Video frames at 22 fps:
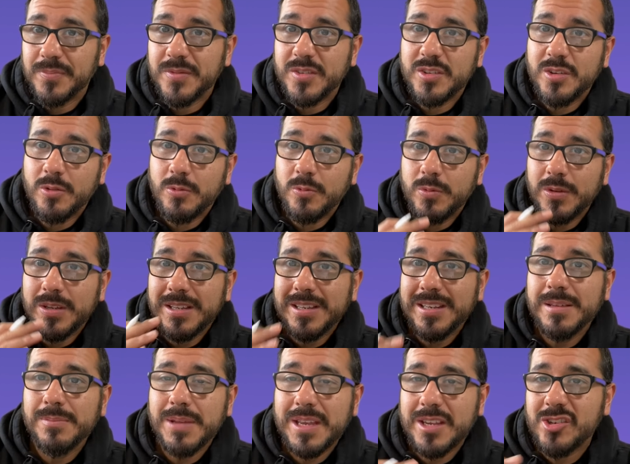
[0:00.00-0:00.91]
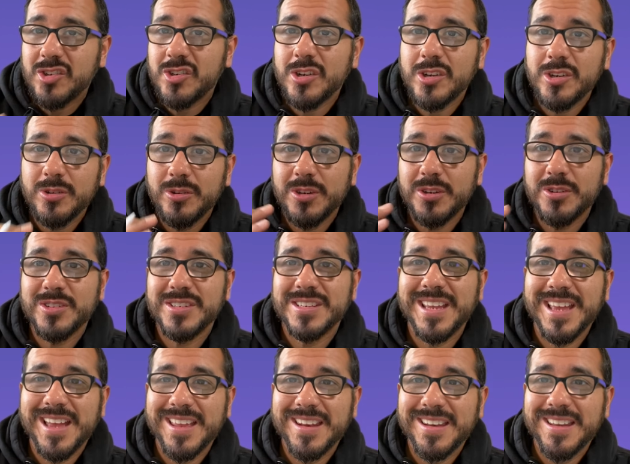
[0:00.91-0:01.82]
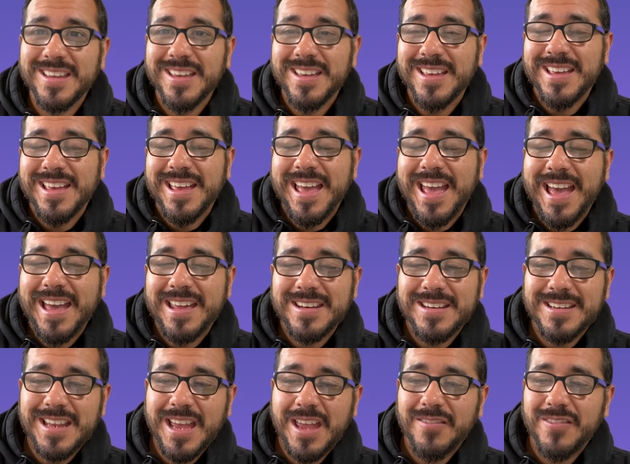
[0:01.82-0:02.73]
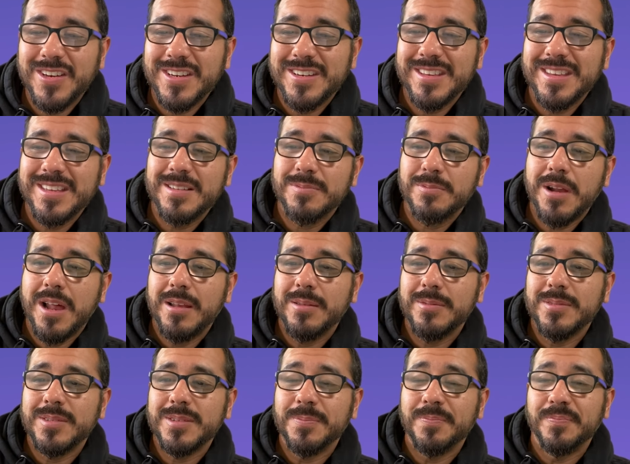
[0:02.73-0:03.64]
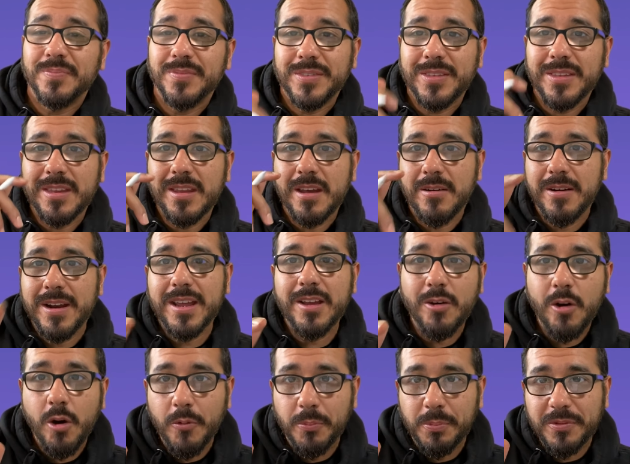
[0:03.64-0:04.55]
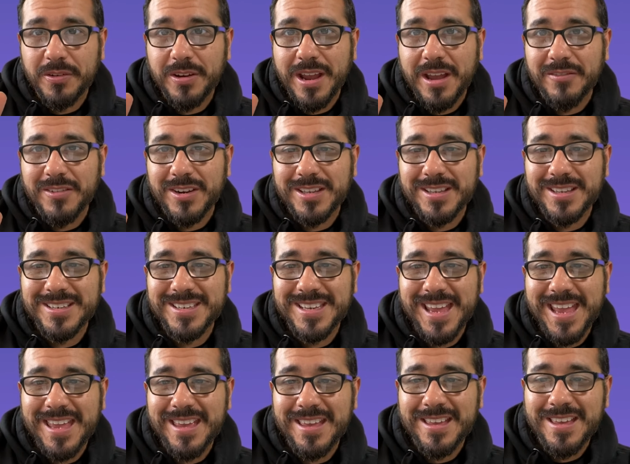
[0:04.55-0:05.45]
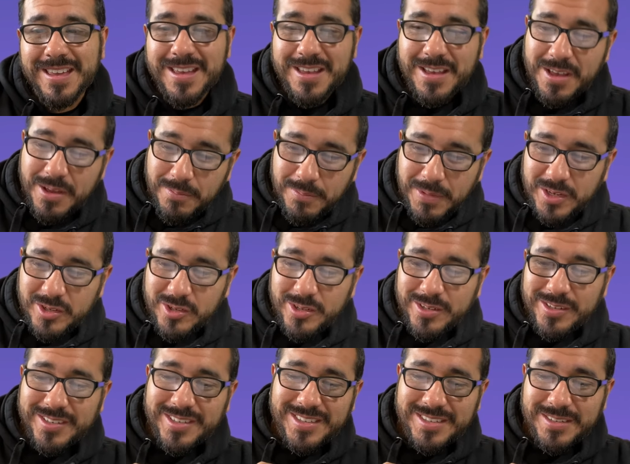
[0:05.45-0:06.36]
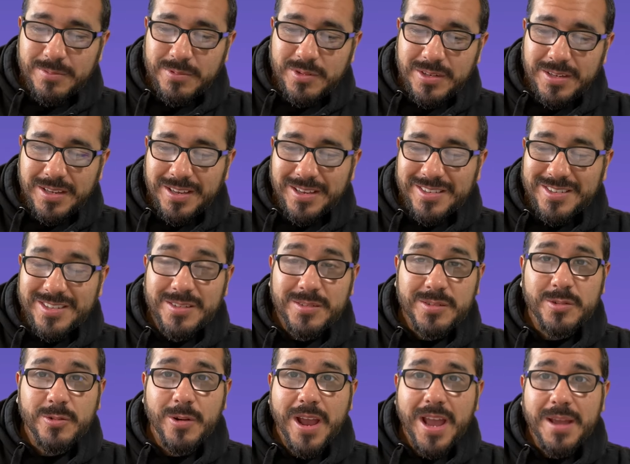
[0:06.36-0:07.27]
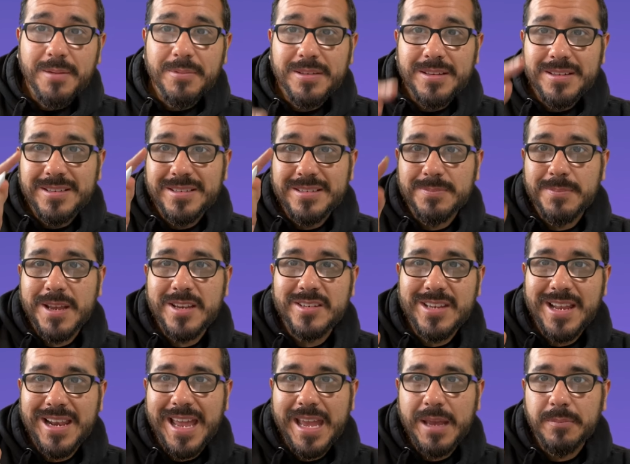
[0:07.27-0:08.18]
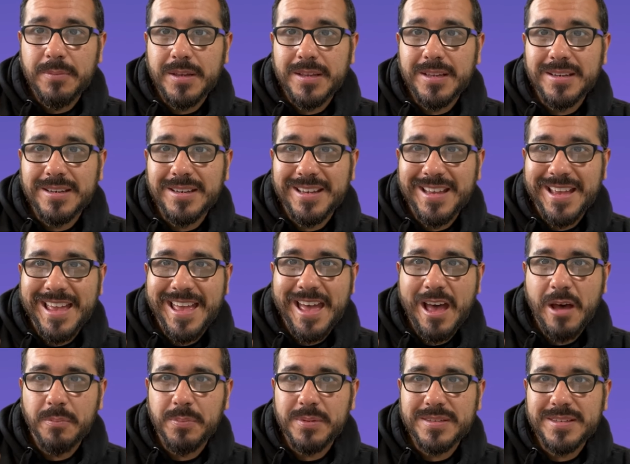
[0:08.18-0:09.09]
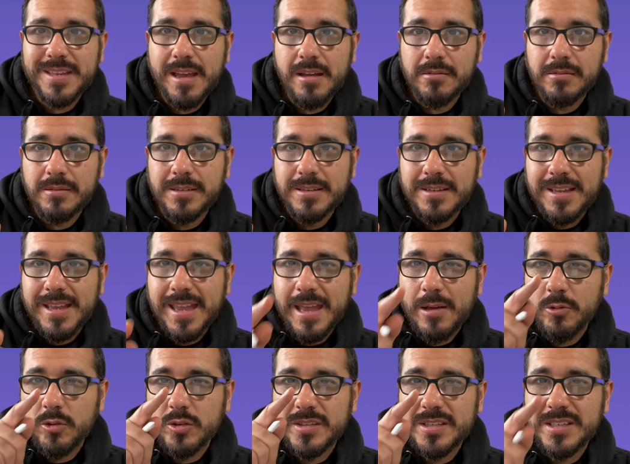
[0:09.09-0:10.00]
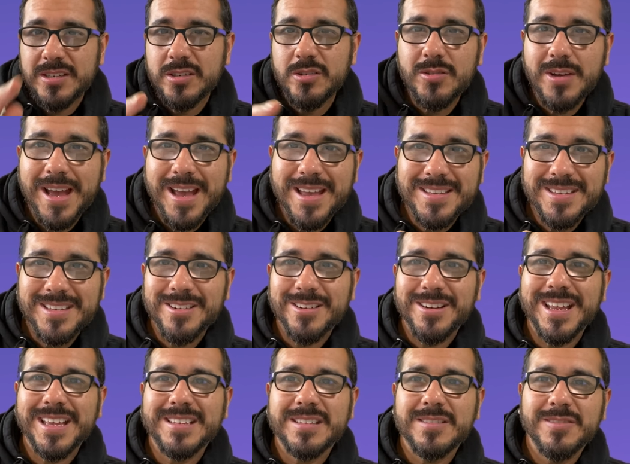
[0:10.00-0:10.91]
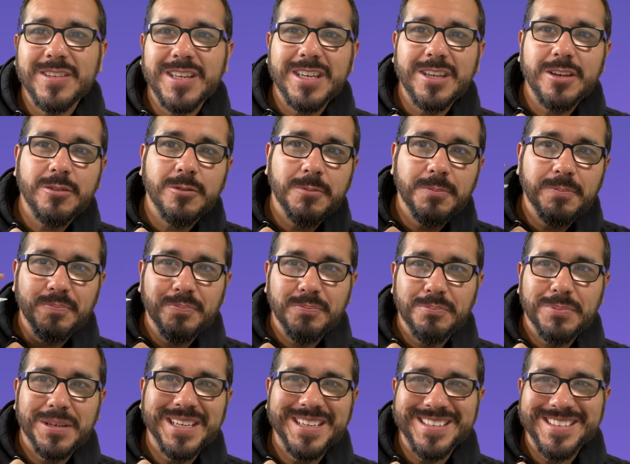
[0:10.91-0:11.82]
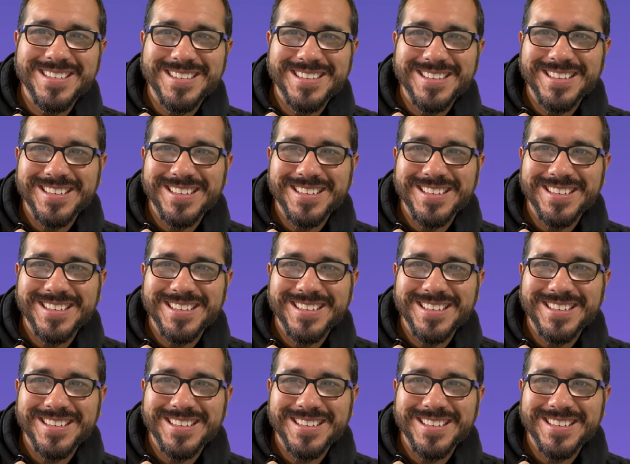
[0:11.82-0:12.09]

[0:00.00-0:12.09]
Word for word: So really make sure you understand how to dive into these problems. All right, hope you're having a good day Make sure you sub uh, subscribe, smash that like button, help us out, and we'll see you guys in our next video. Peace.